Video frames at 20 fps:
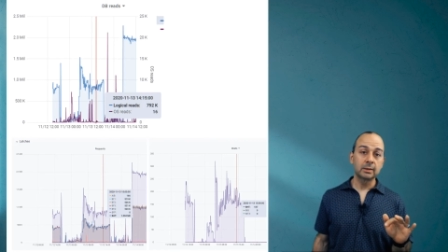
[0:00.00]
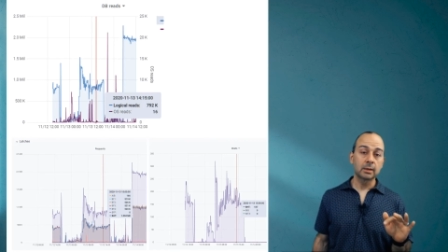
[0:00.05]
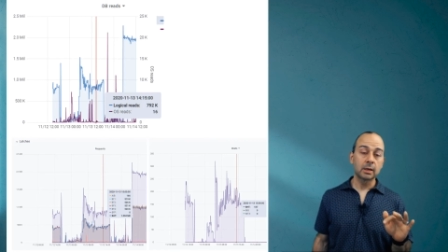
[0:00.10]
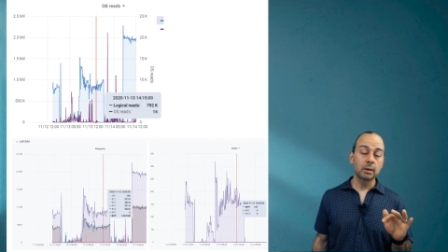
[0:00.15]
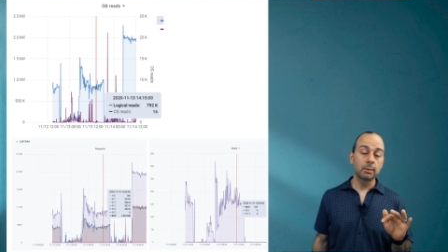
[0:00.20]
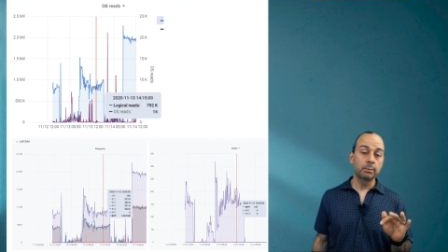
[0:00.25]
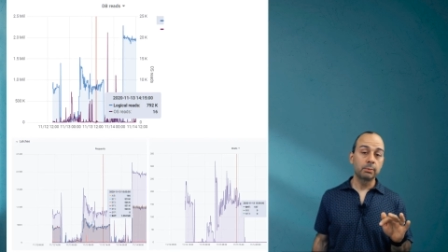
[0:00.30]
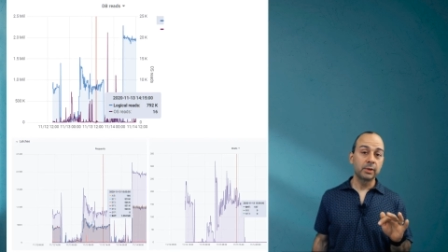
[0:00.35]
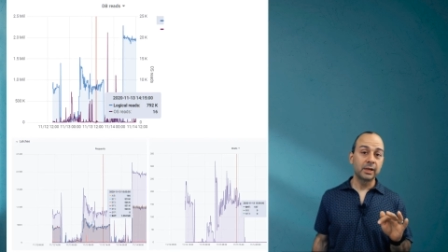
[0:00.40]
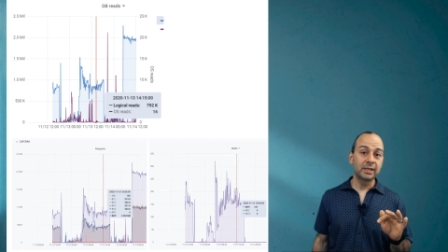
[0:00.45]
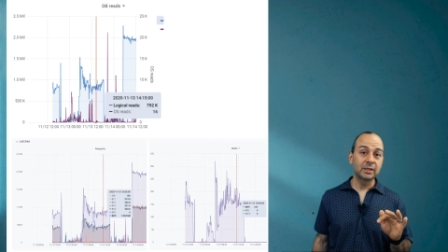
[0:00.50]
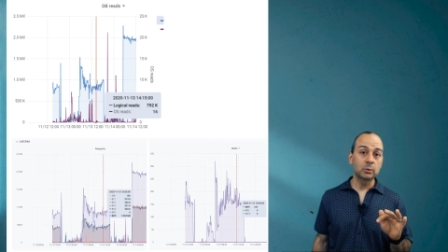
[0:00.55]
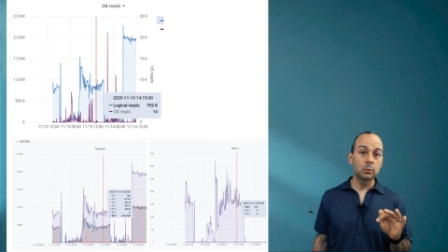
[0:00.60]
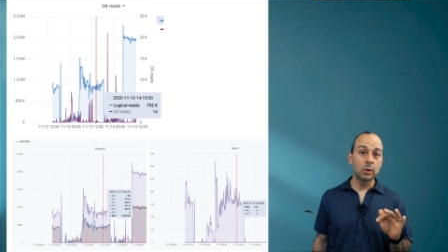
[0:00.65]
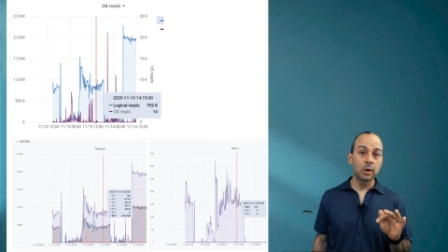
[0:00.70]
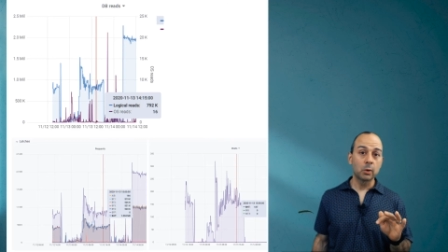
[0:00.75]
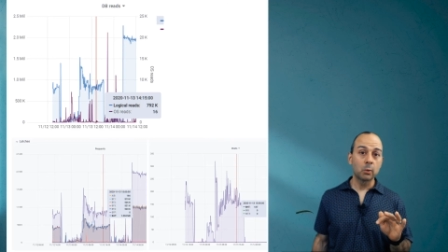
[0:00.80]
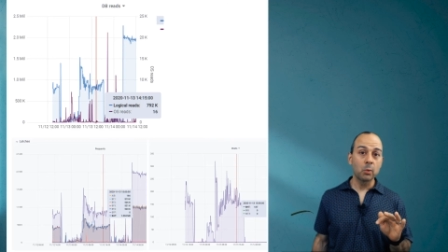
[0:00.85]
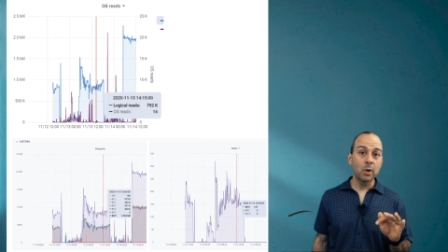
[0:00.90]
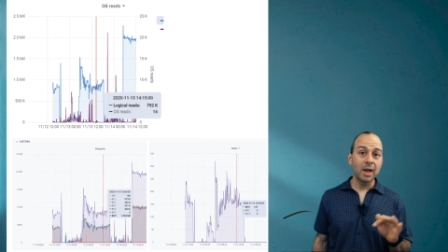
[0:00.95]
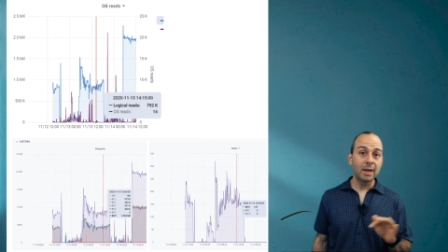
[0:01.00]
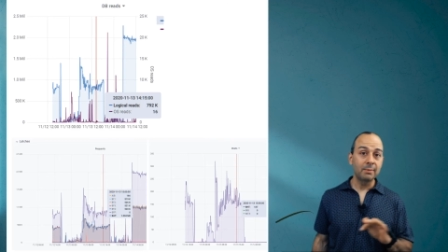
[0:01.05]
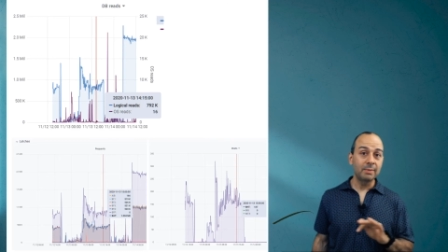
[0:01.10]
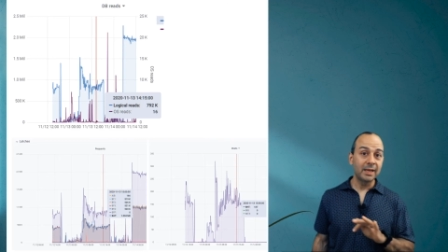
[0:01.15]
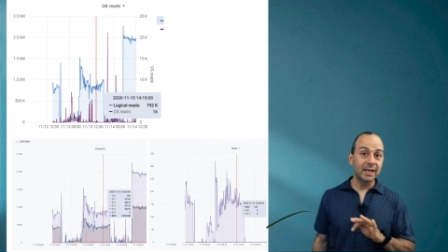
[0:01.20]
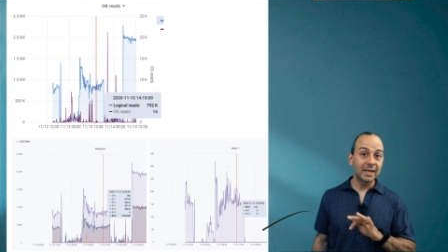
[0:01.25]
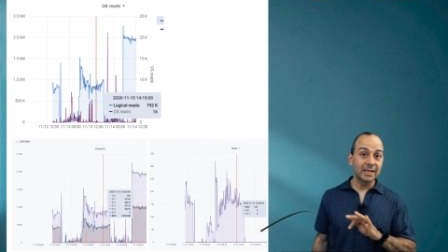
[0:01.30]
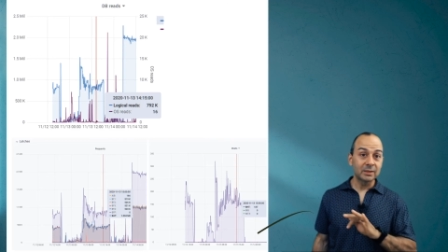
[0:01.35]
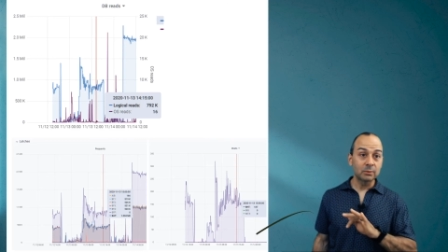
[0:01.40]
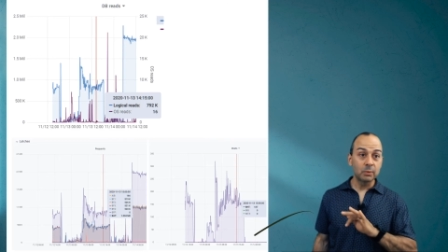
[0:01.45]
complaints went away
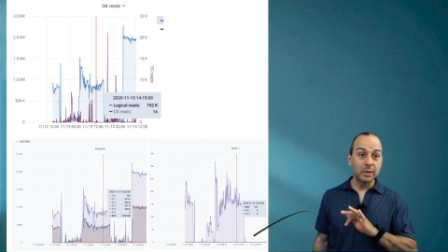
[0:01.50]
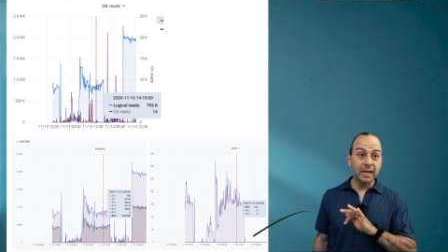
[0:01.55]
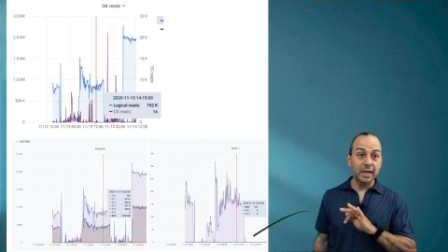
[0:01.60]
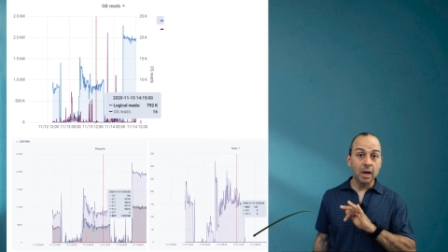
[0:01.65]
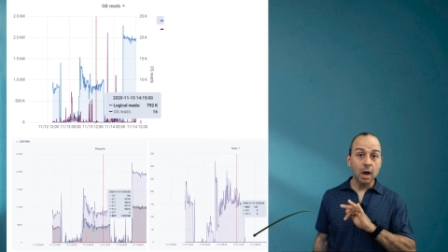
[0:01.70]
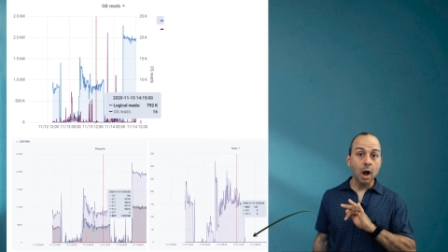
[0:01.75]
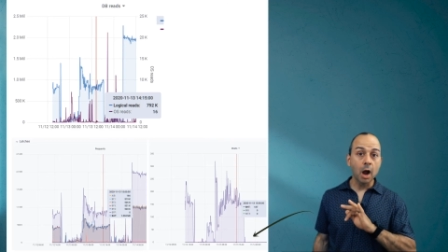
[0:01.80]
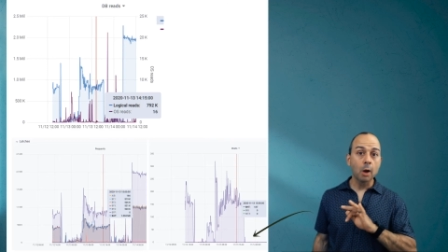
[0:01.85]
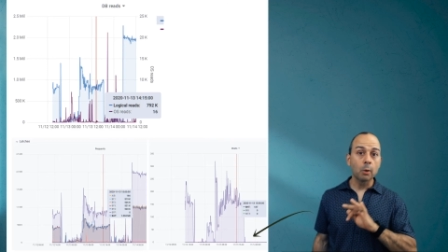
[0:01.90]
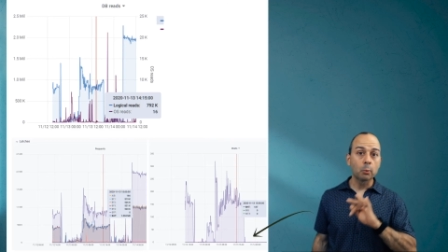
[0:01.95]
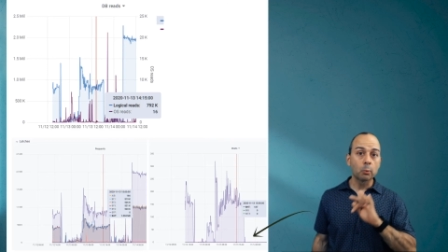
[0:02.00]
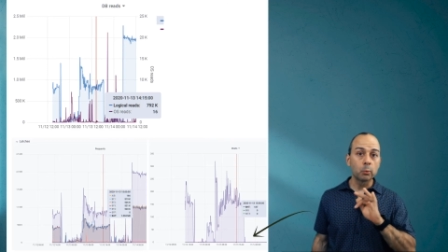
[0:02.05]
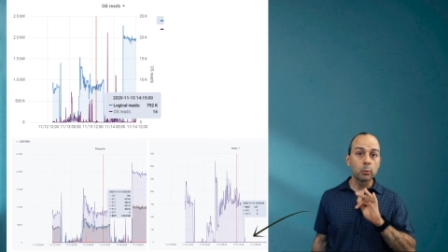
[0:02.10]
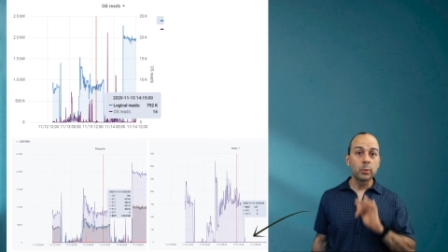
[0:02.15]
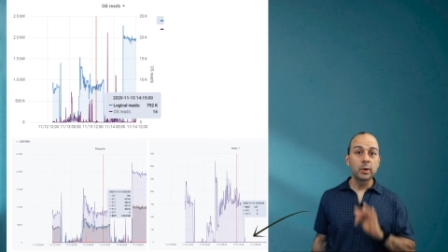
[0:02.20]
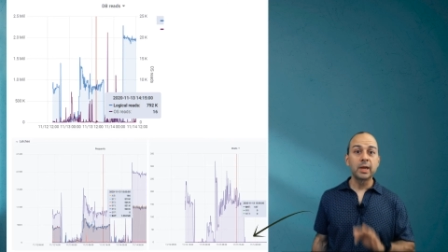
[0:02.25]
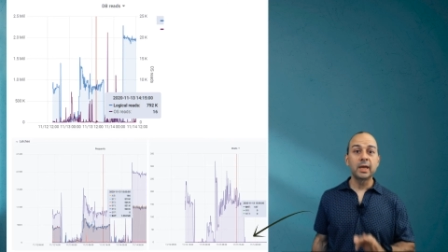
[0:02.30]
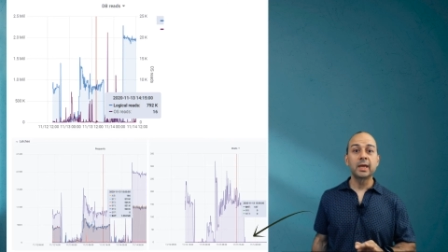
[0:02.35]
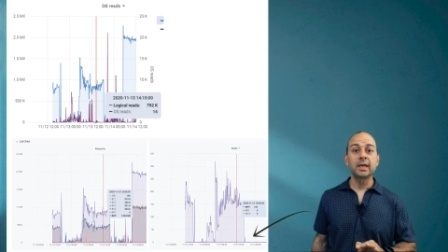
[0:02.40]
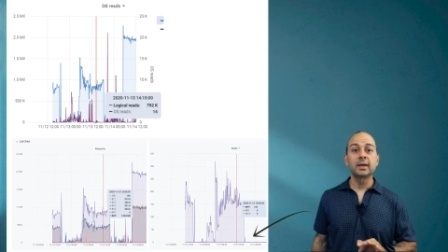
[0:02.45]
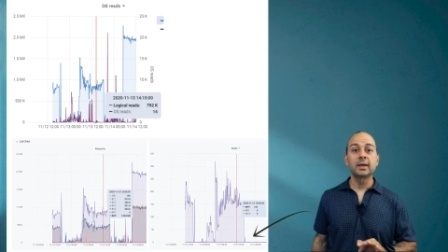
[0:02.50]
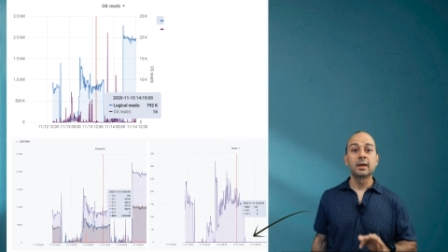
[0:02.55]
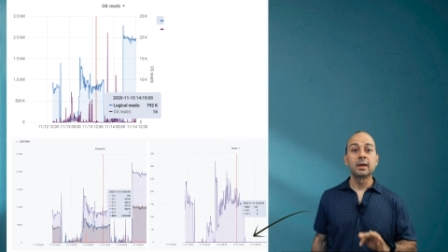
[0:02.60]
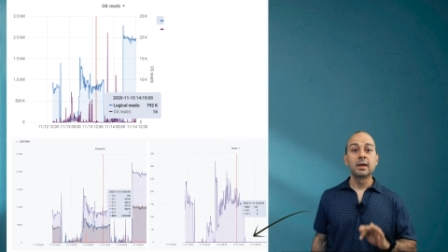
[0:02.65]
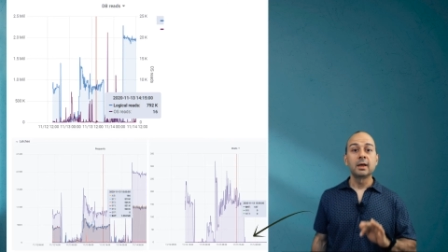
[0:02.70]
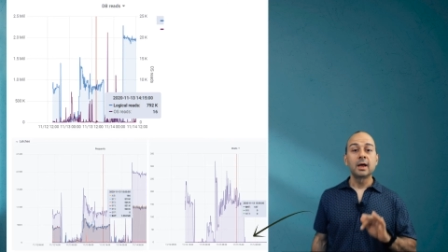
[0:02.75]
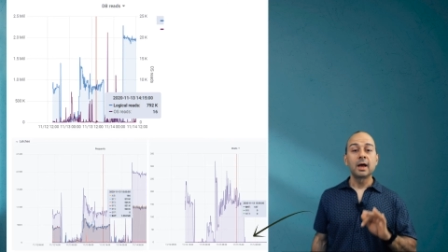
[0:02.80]
because we got rid